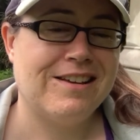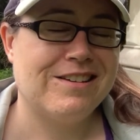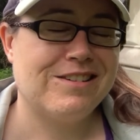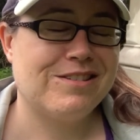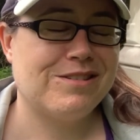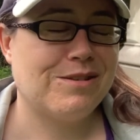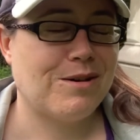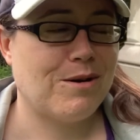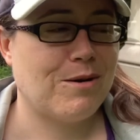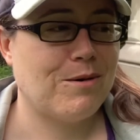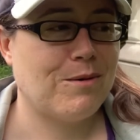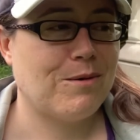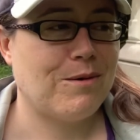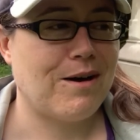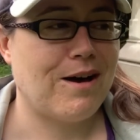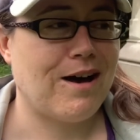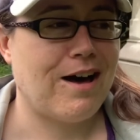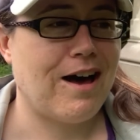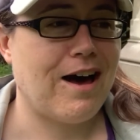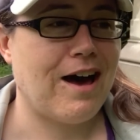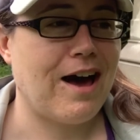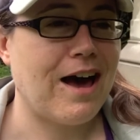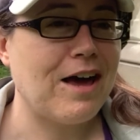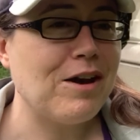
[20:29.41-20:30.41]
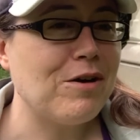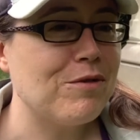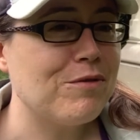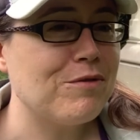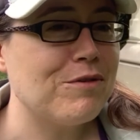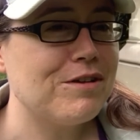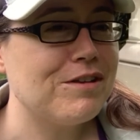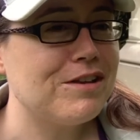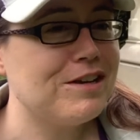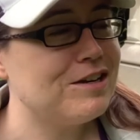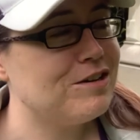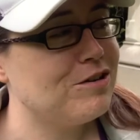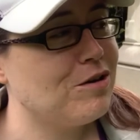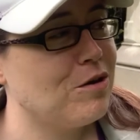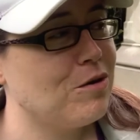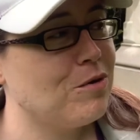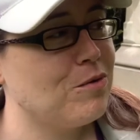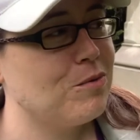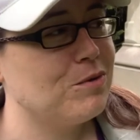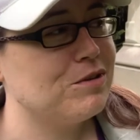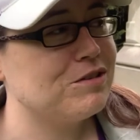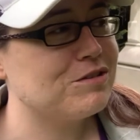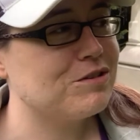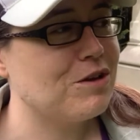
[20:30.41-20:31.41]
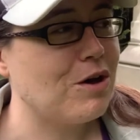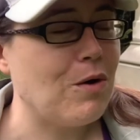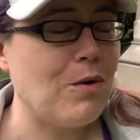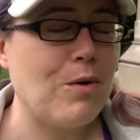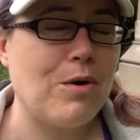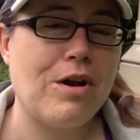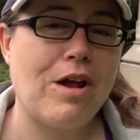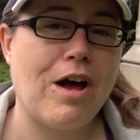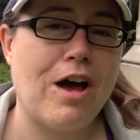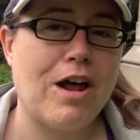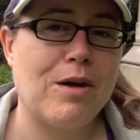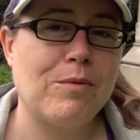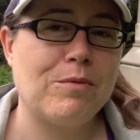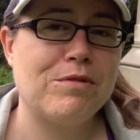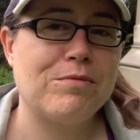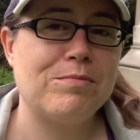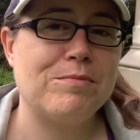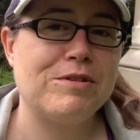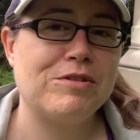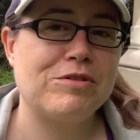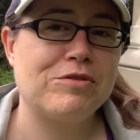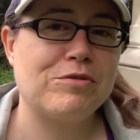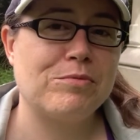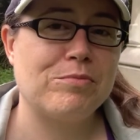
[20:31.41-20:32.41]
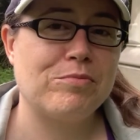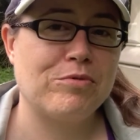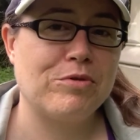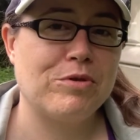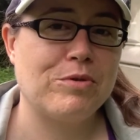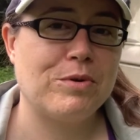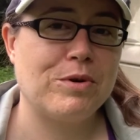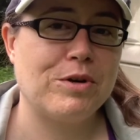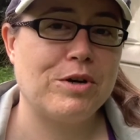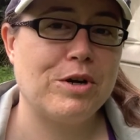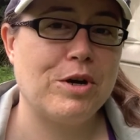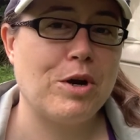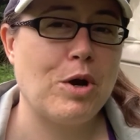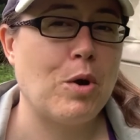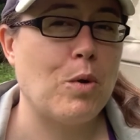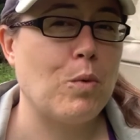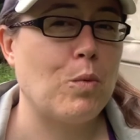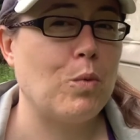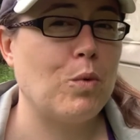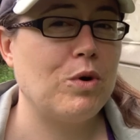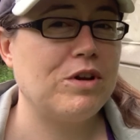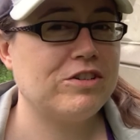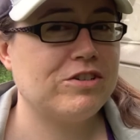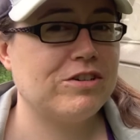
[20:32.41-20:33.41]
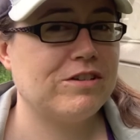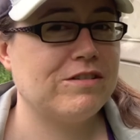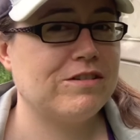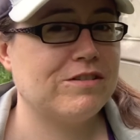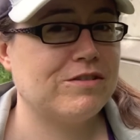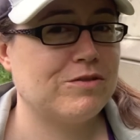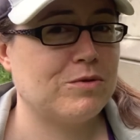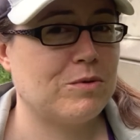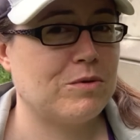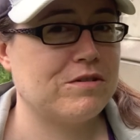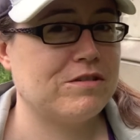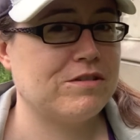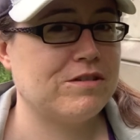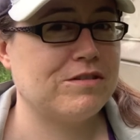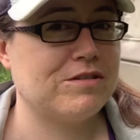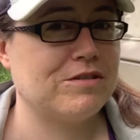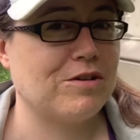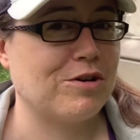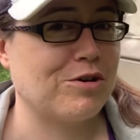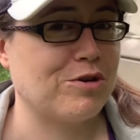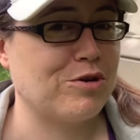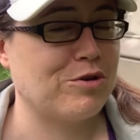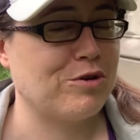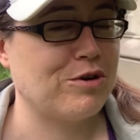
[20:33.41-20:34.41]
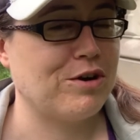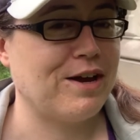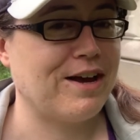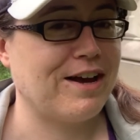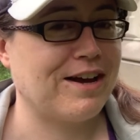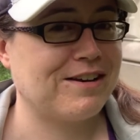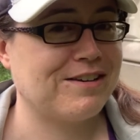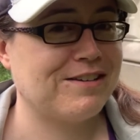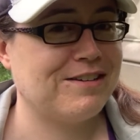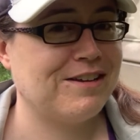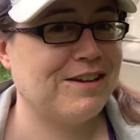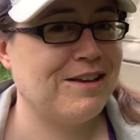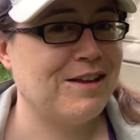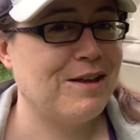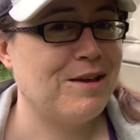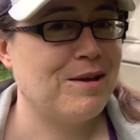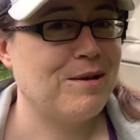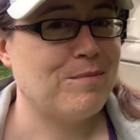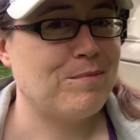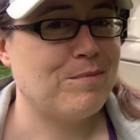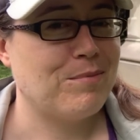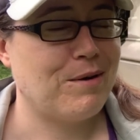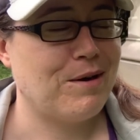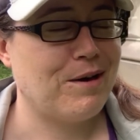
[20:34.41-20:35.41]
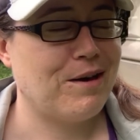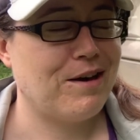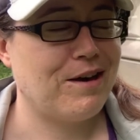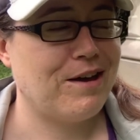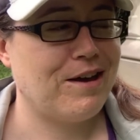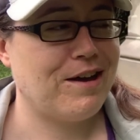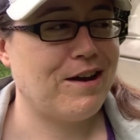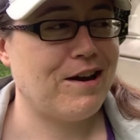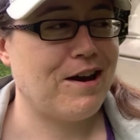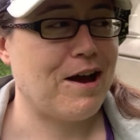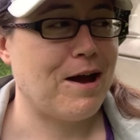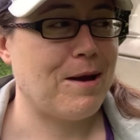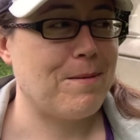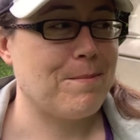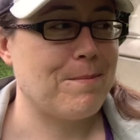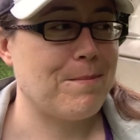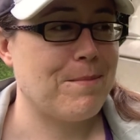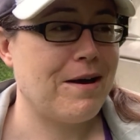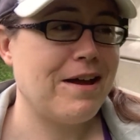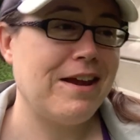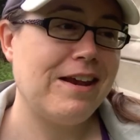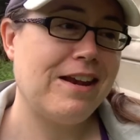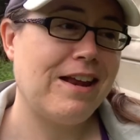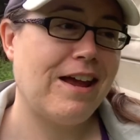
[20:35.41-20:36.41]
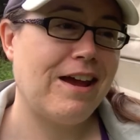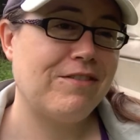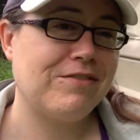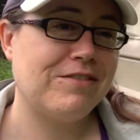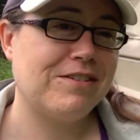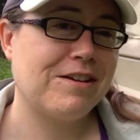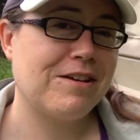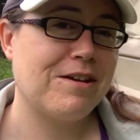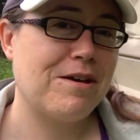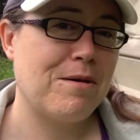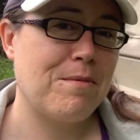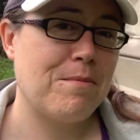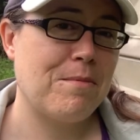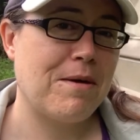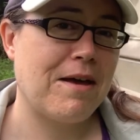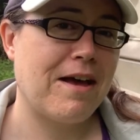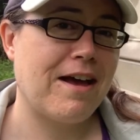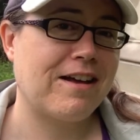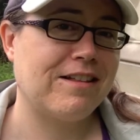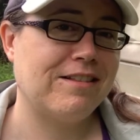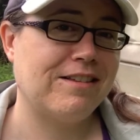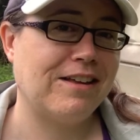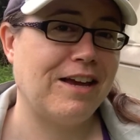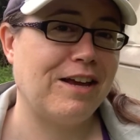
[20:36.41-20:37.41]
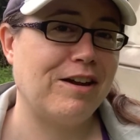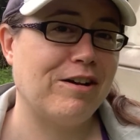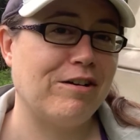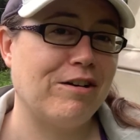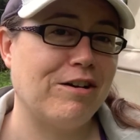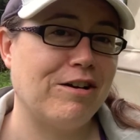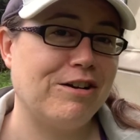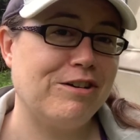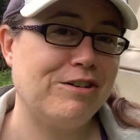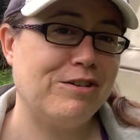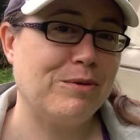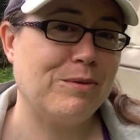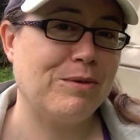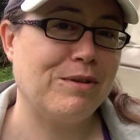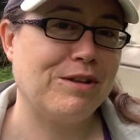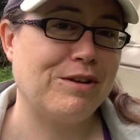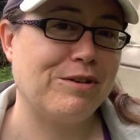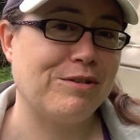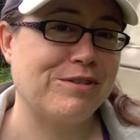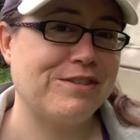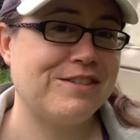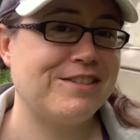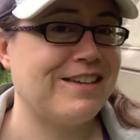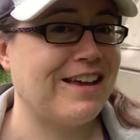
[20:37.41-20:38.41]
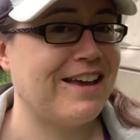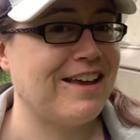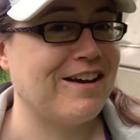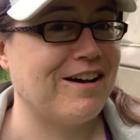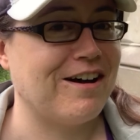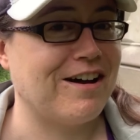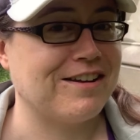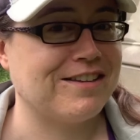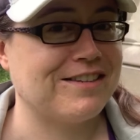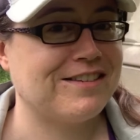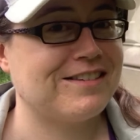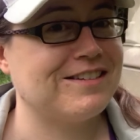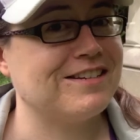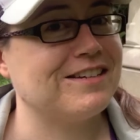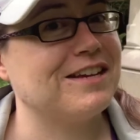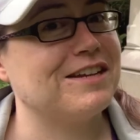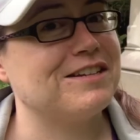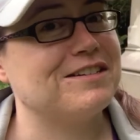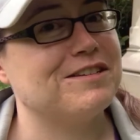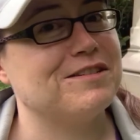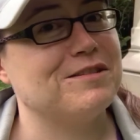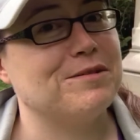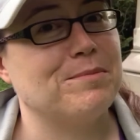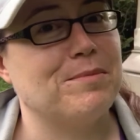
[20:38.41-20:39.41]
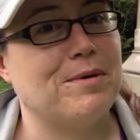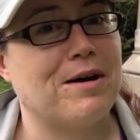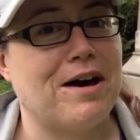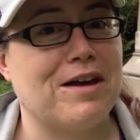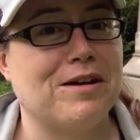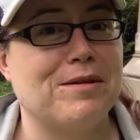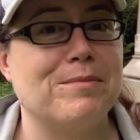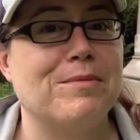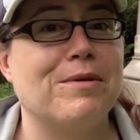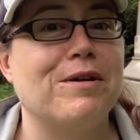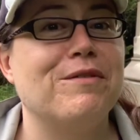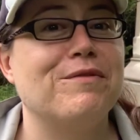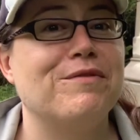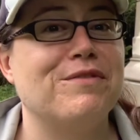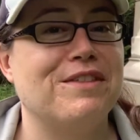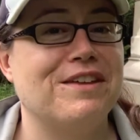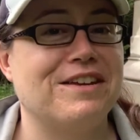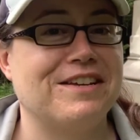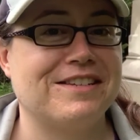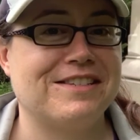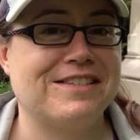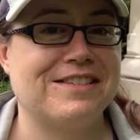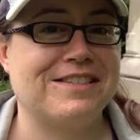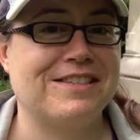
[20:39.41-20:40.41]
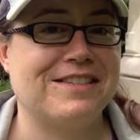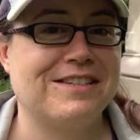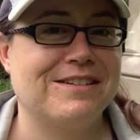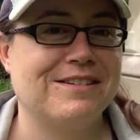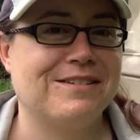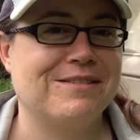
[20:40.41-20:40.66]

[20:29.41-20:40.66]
So I don't really know what's going on with Mr. Brewer, which of the sources are correct, but I might have to come back later and do a little seance to get to the bottom of this.